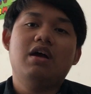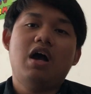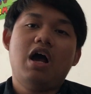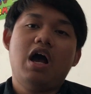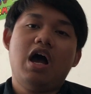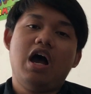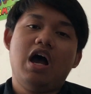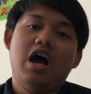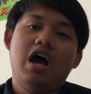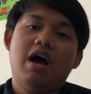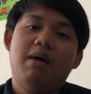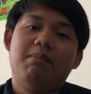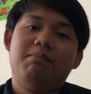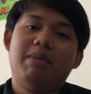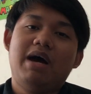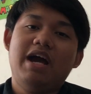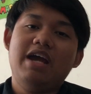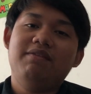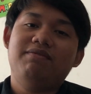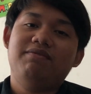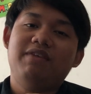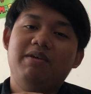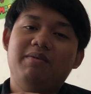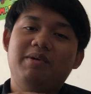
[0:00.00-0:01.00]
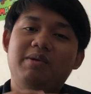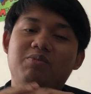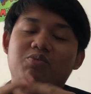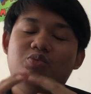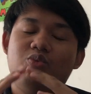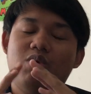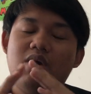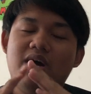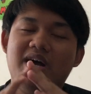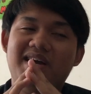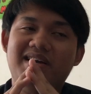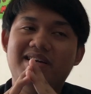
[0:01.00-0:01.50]
Uh, my favorite
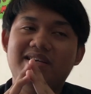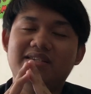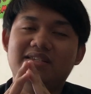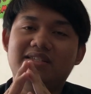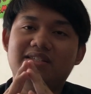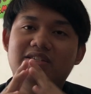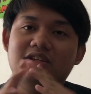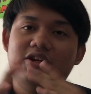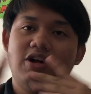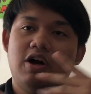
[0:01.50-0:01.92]
was